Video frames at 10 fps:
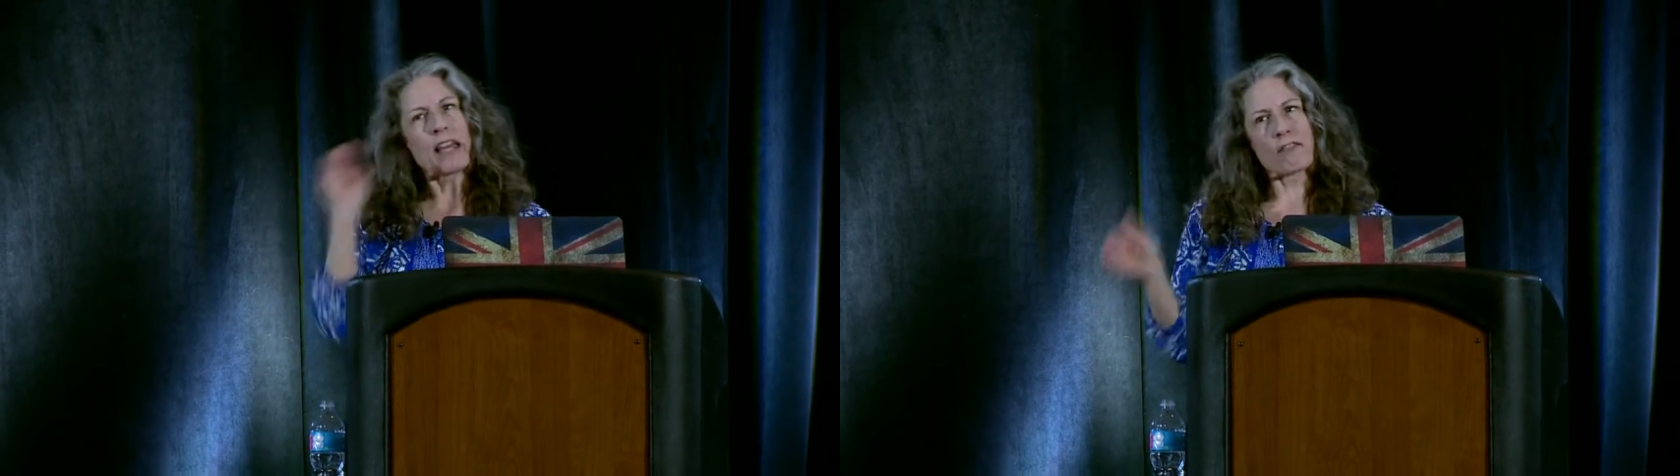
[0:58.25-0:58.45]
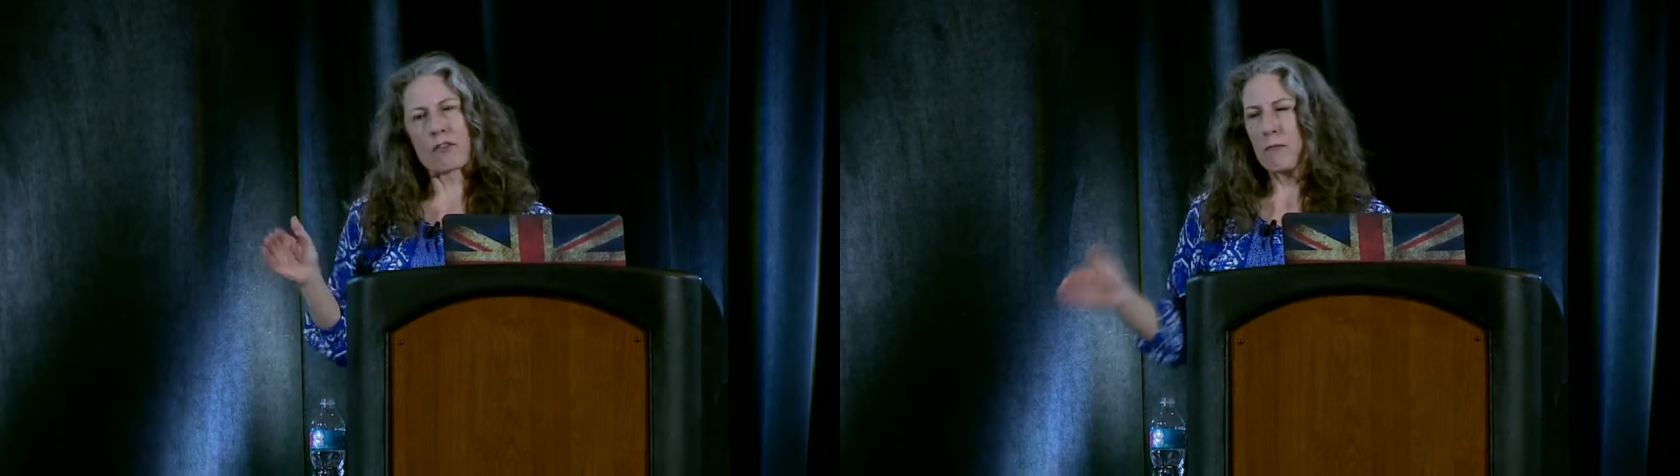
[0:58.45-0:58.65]

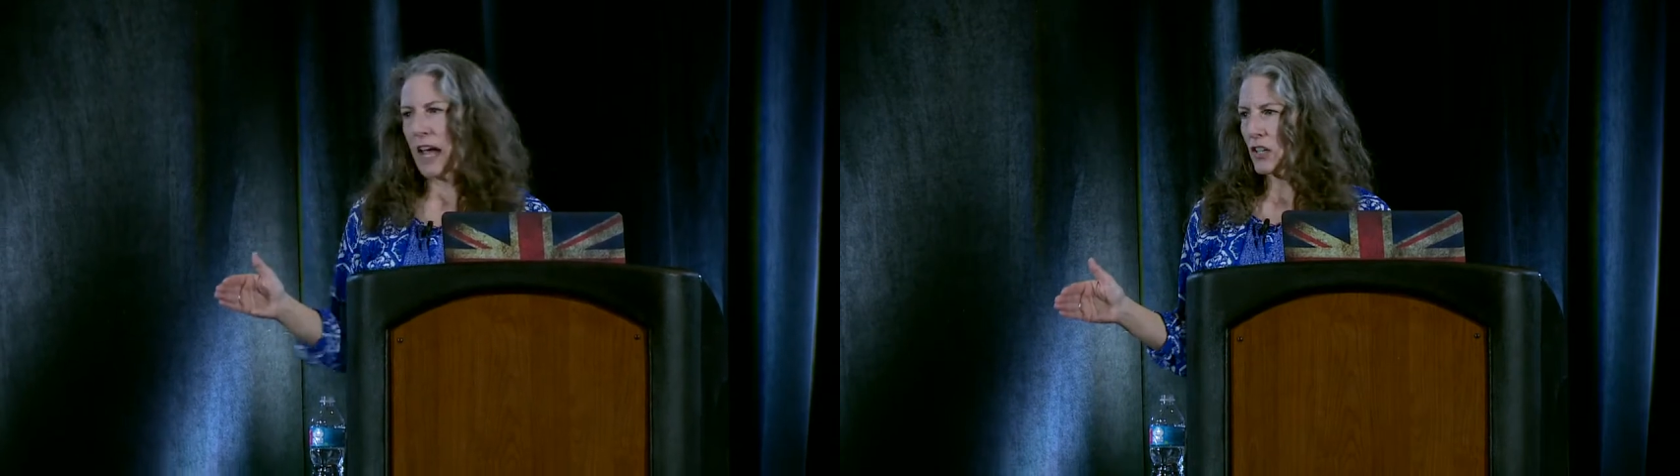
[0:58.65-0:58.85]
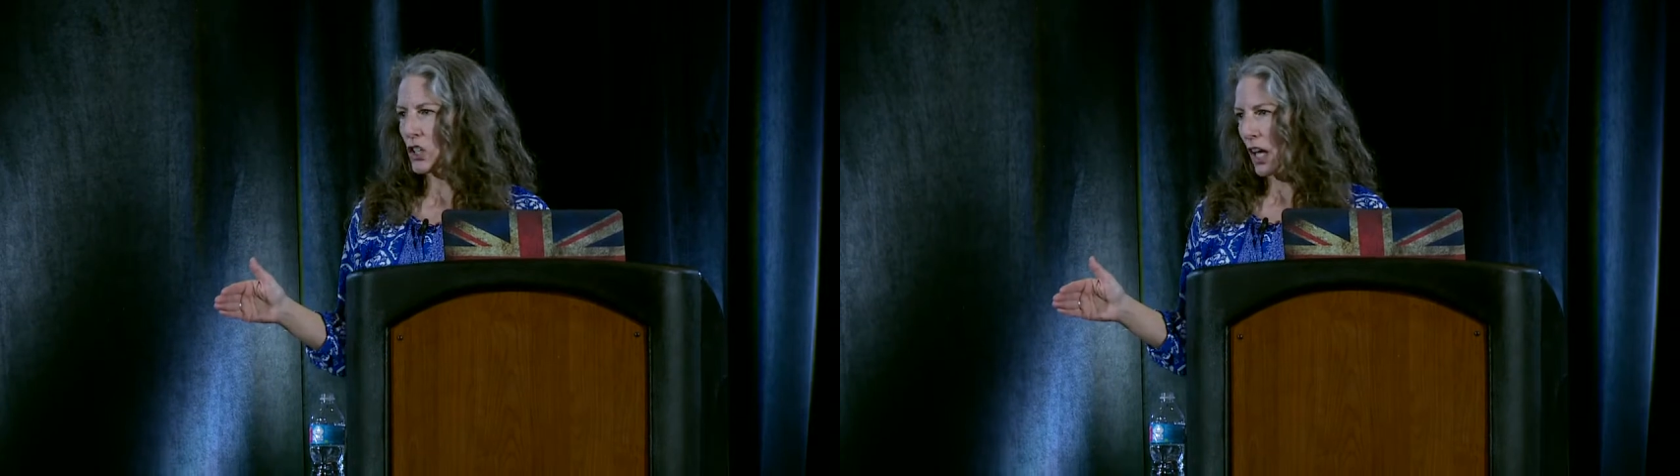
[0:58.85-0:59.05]

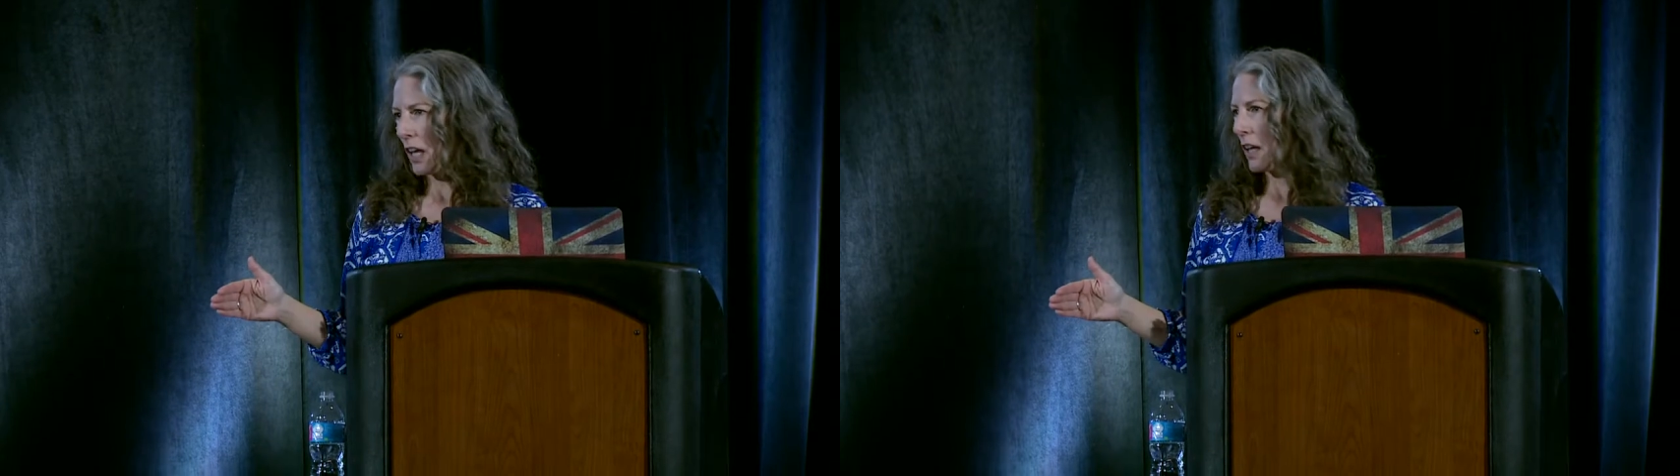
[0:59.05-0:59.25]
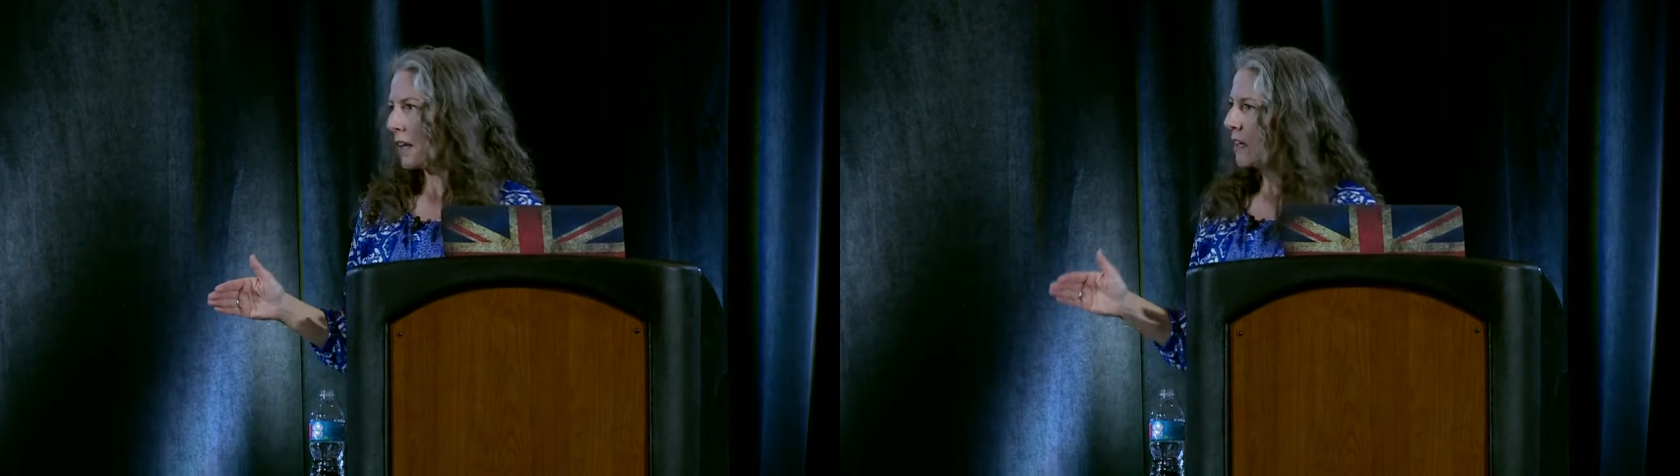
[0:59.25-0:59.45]

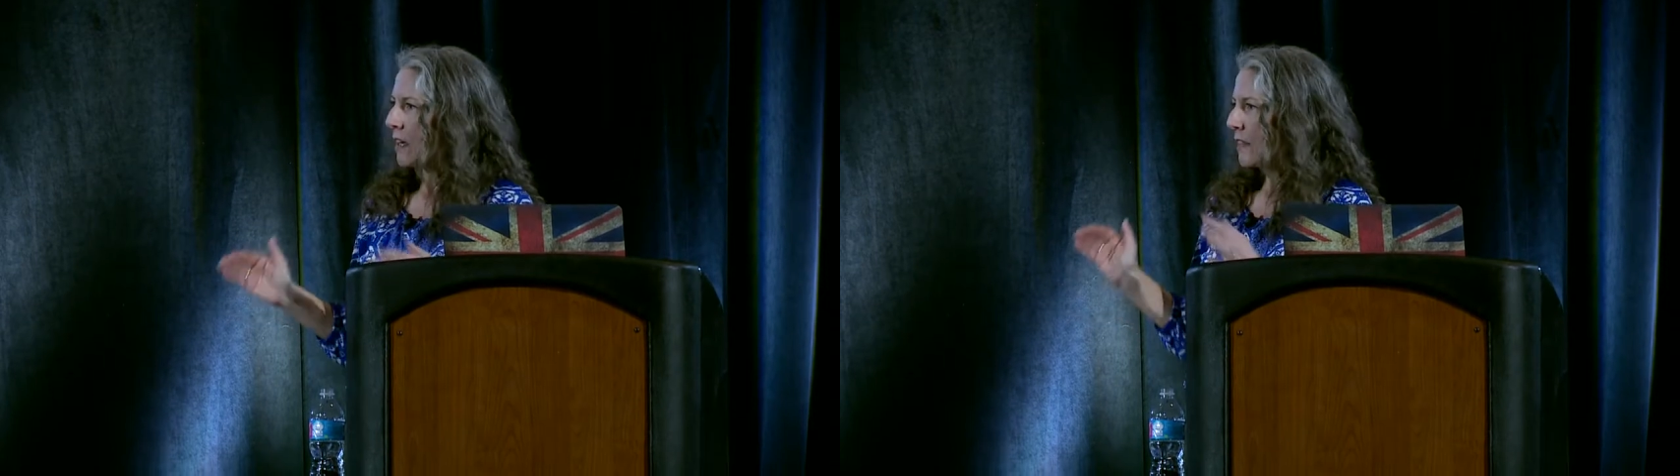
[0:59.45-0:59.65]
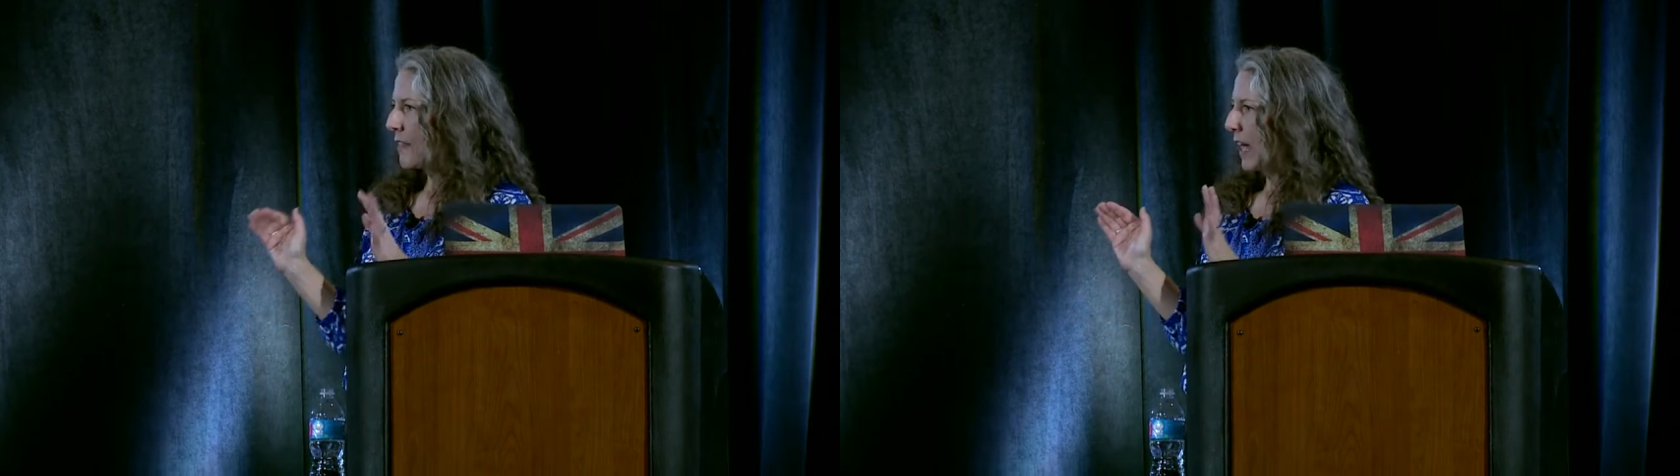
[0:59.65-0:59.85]
information
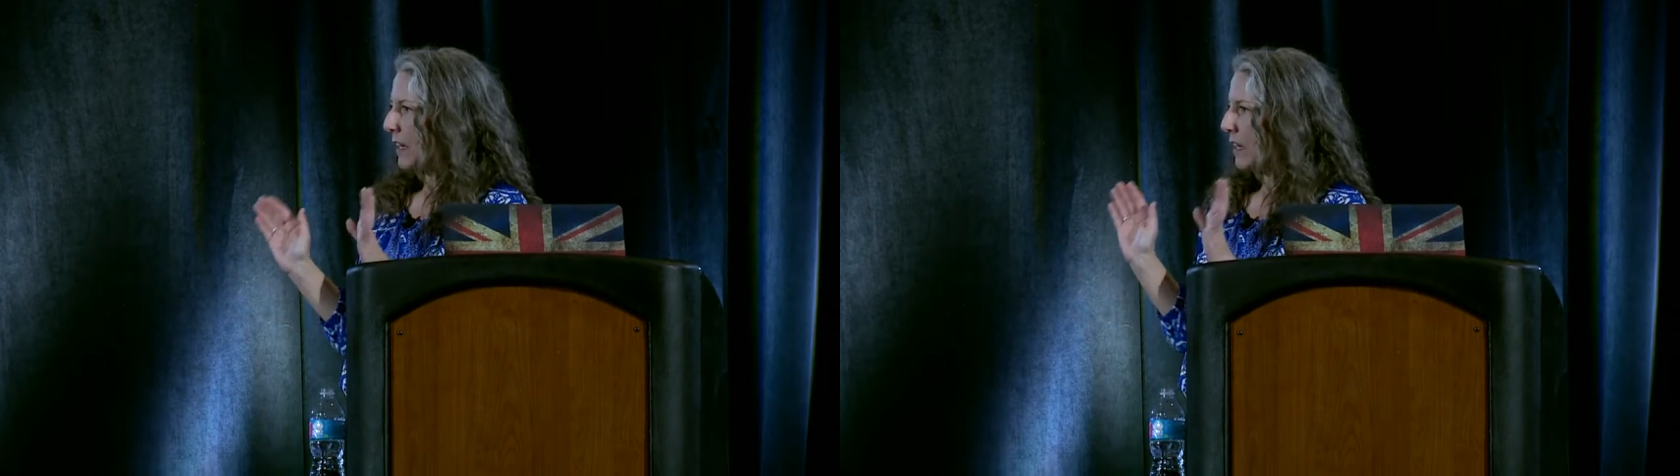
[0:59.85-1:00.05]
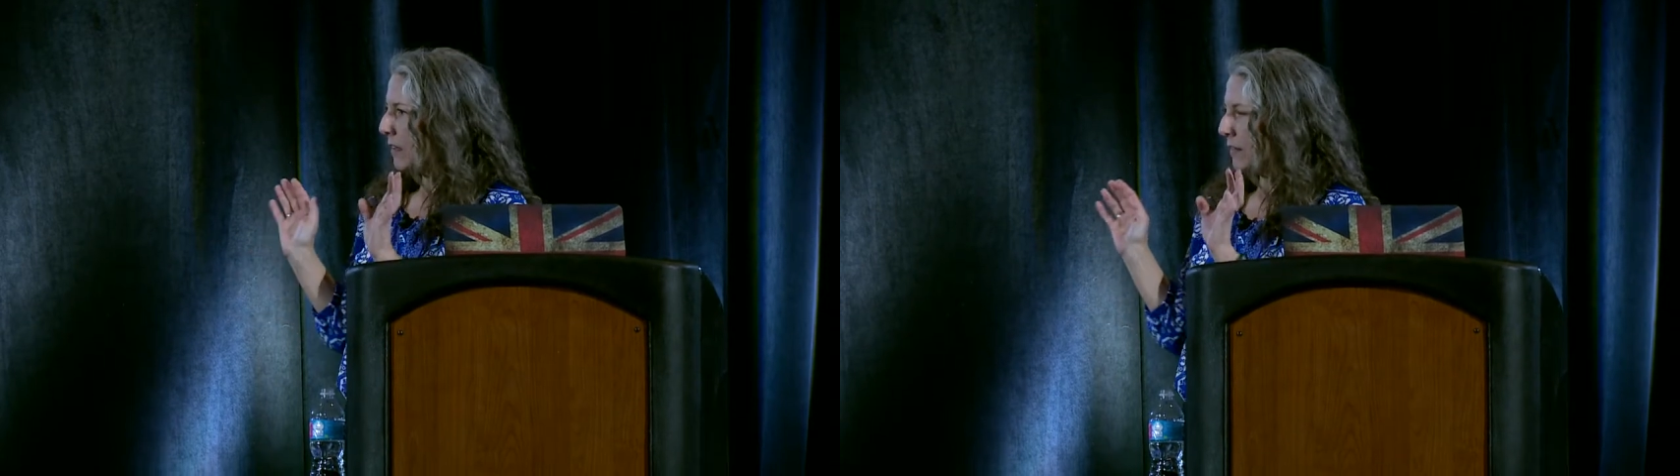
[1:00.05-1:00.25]
that